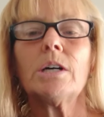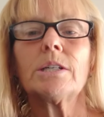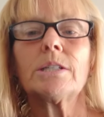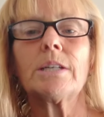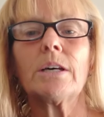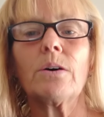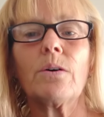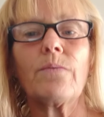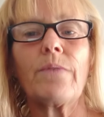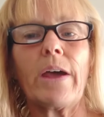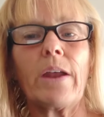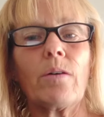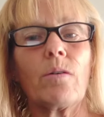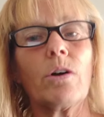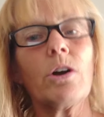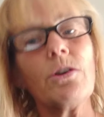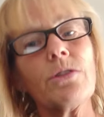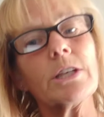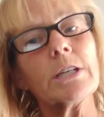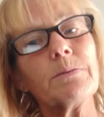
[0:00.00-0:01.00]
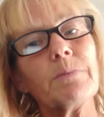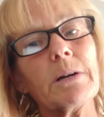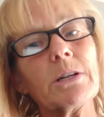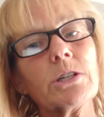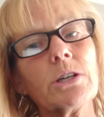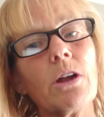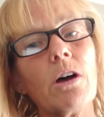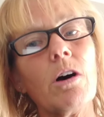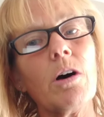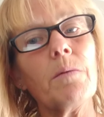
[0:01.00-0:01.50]
So they don't hurt the
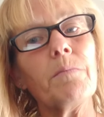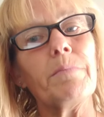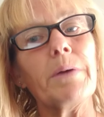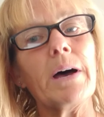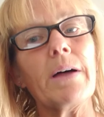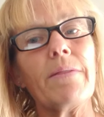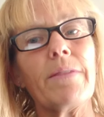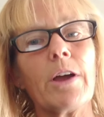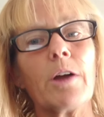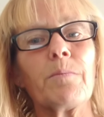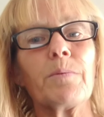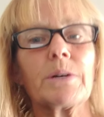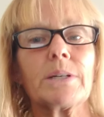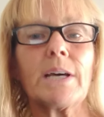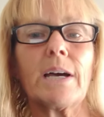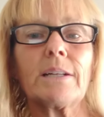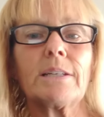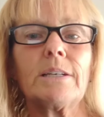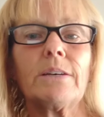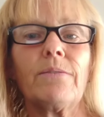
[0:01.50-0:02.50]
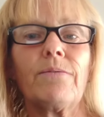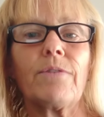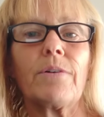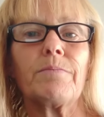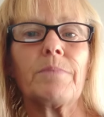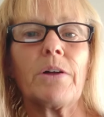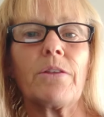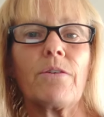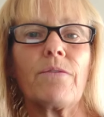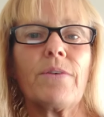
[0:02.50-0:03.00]
sponge at all, but they're protected
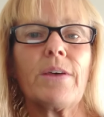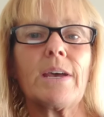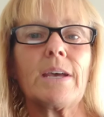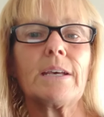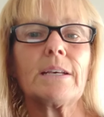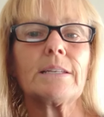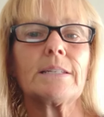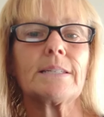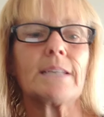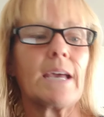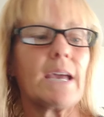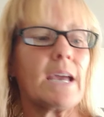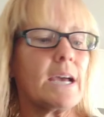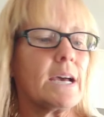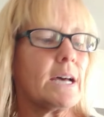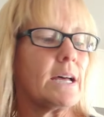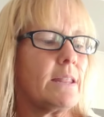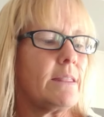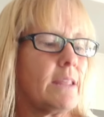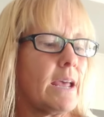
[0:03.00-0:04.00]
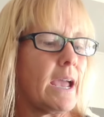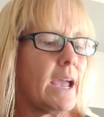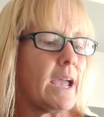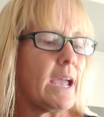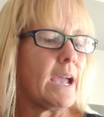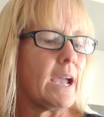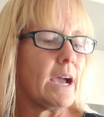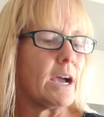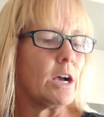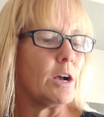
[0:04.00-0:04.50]
from other things, and
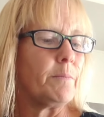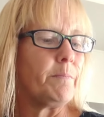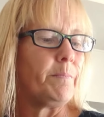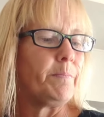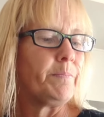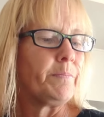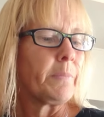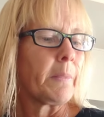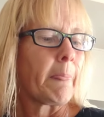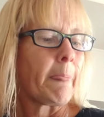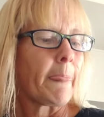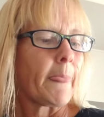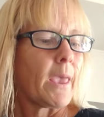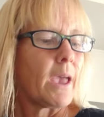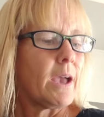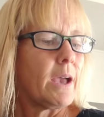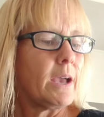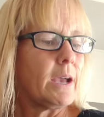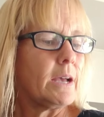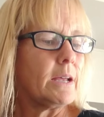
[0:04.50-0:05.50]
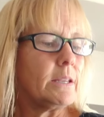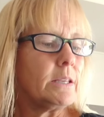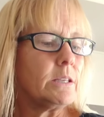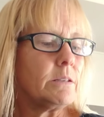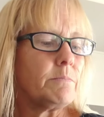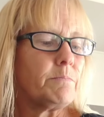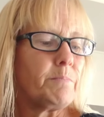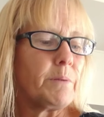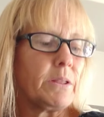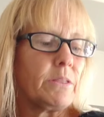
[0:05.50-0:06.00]
they um,
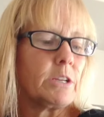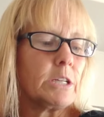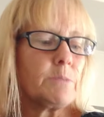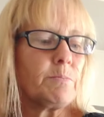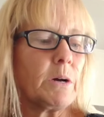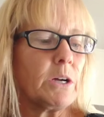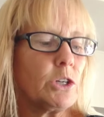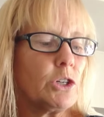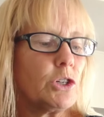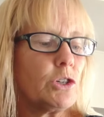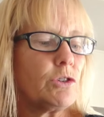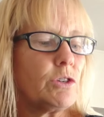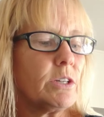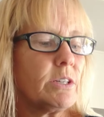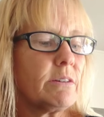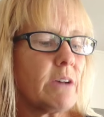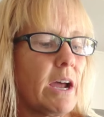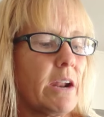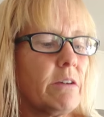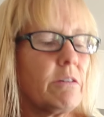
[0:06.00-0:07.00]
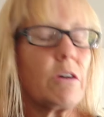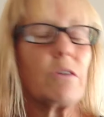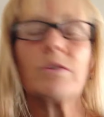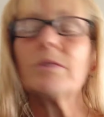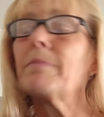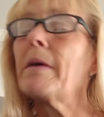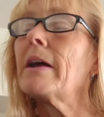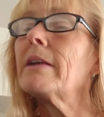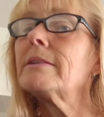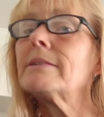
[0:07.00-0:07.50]
and but the sponge just kind of
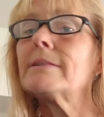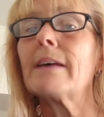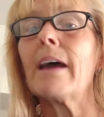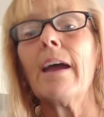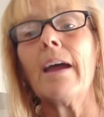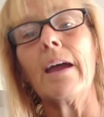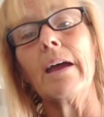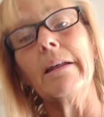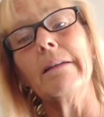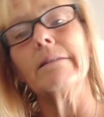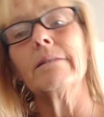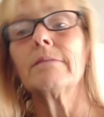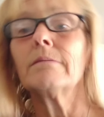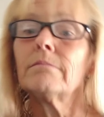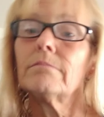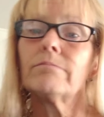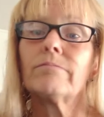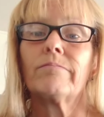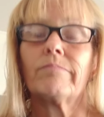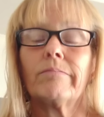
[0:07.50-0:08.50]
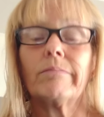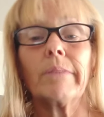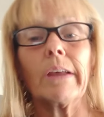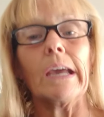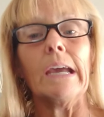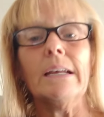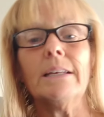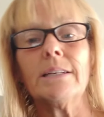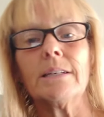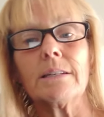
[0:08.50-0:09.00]
goes about its day and
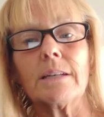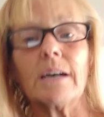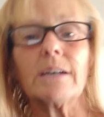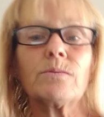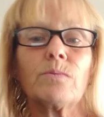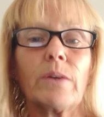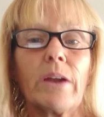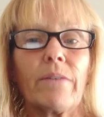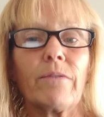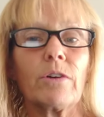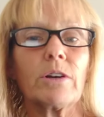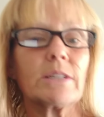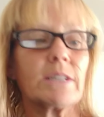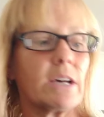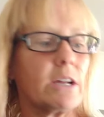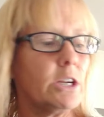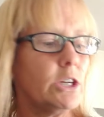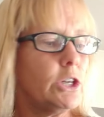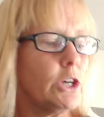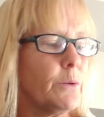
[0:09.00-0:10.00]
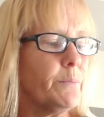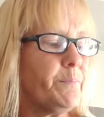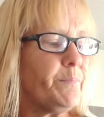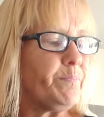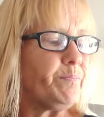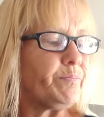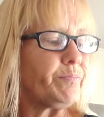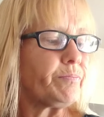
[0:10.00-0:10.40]
eats and does whatever it's going to do.